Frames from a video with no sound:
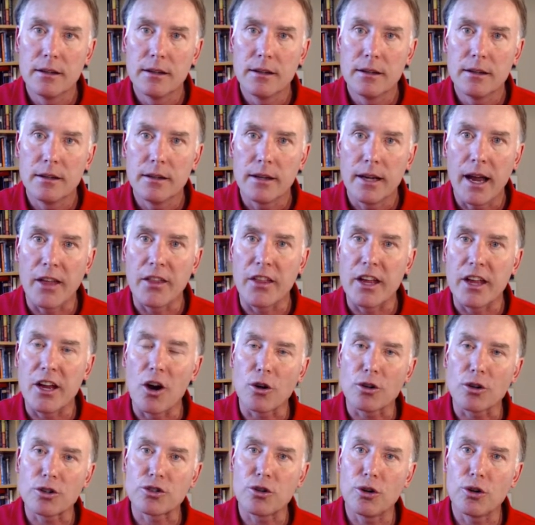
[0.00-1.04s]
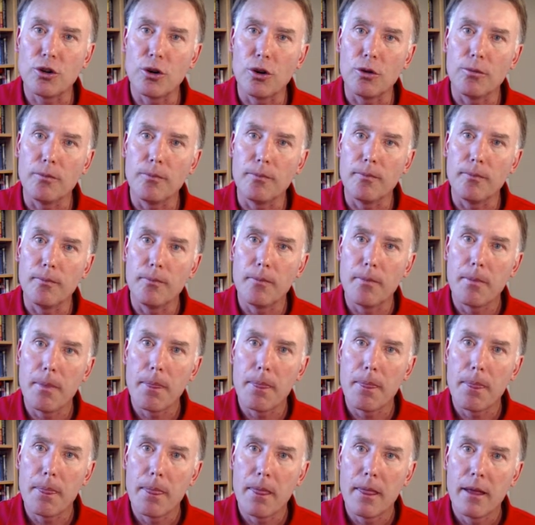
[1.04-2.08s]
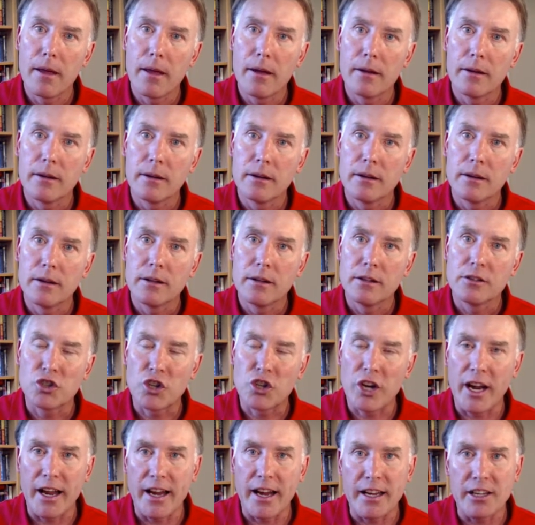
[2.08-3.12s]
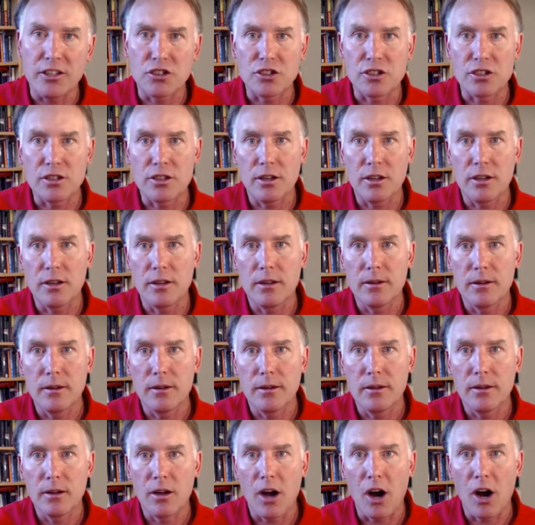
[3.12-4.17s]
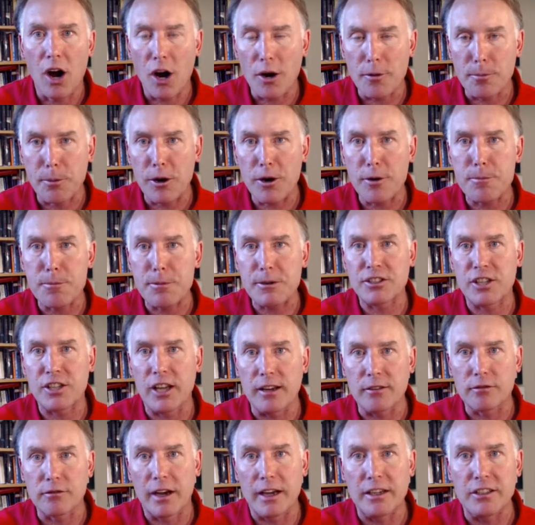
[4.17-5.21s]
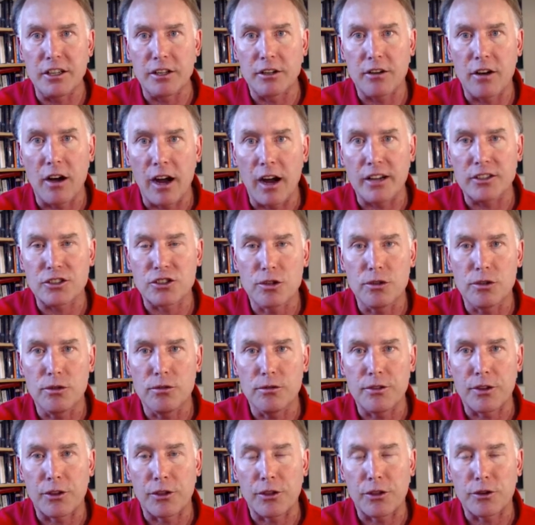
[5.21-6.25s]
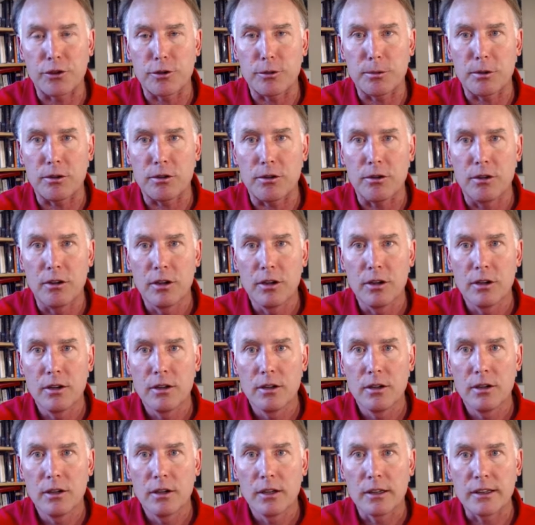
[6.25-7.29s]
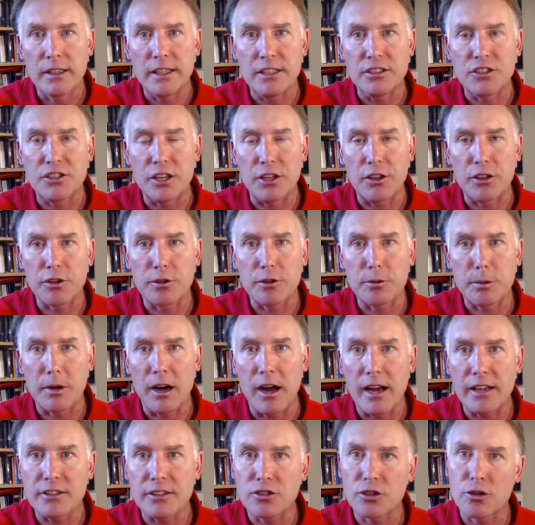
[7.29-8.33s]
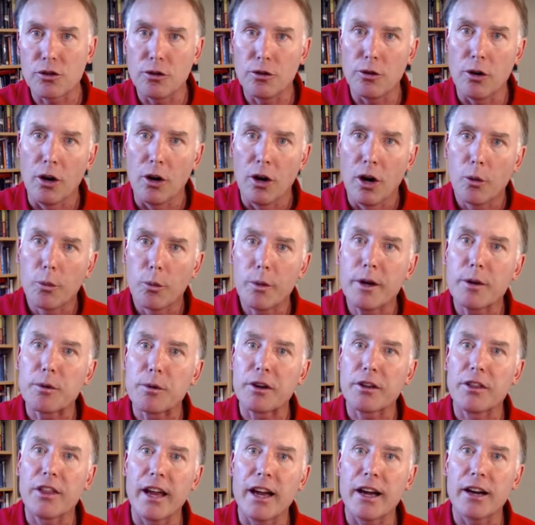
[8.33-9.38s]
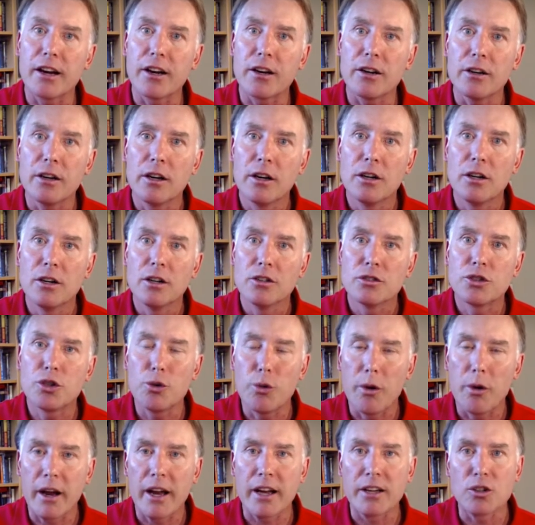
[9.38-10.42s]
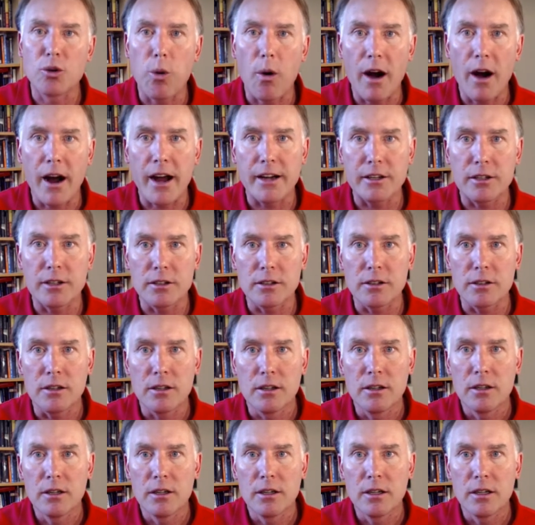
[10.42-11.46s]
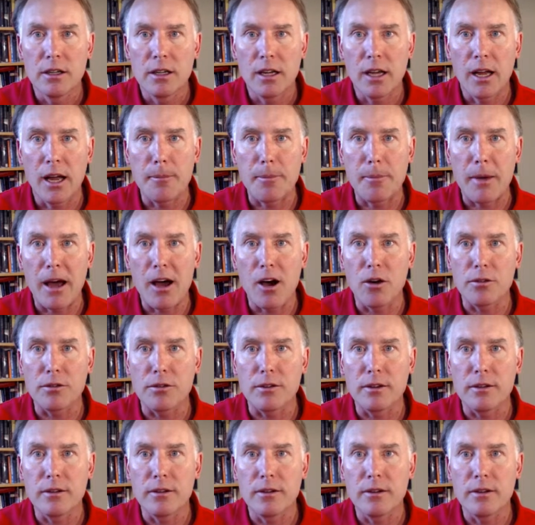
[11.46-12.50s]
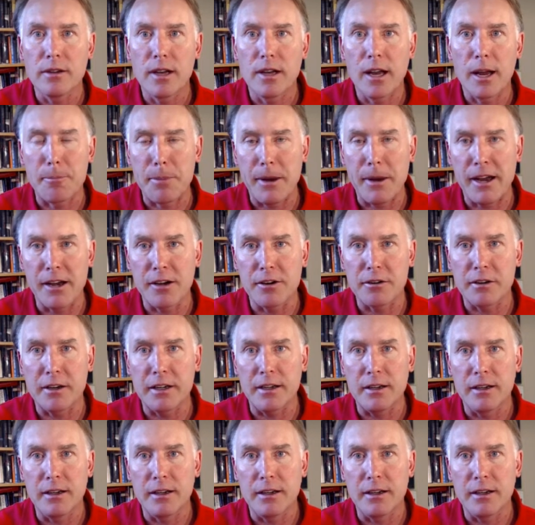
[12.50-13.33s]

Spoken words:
And they also changed our purpose at Red Deer High School, the Lindsay Thurber High School. We were there to inquire about apparent